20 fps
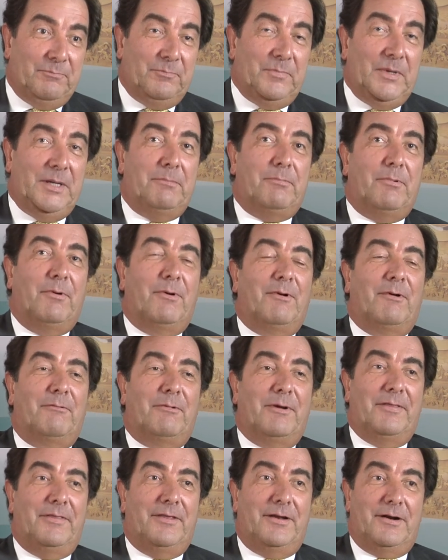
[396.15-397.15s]
People,
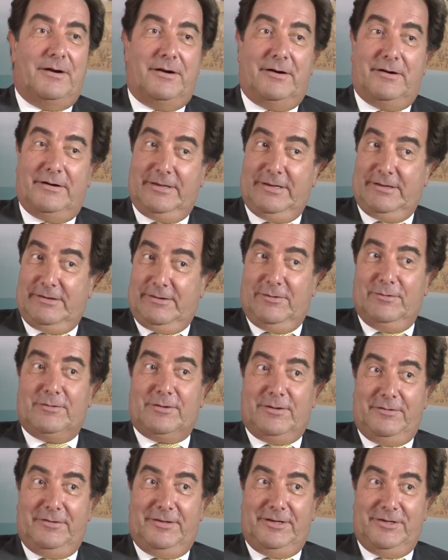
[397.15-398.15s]
when they are in
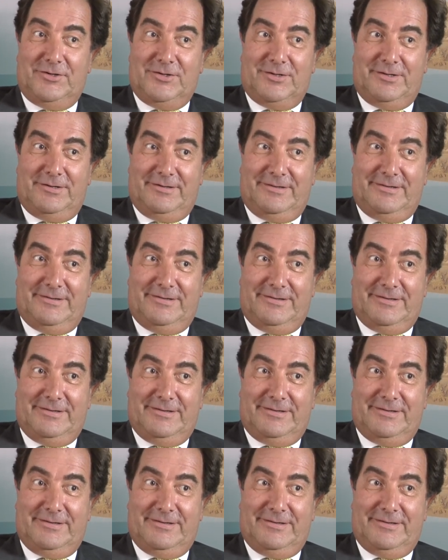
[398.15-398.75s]
good condition,